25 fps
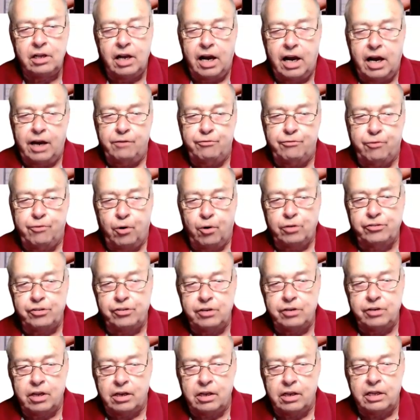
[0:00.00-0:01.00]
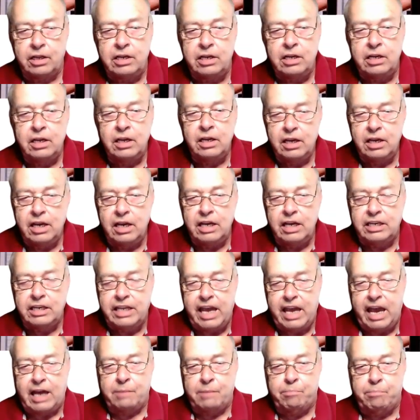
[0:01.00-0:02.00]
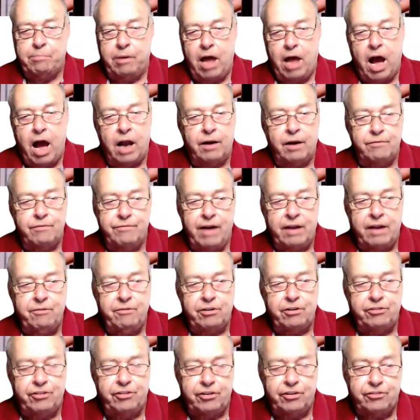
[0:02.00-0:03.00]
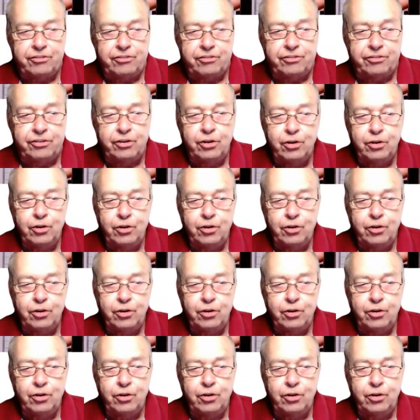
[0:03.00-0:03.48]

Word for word: Unfortunately, it can't block viruses,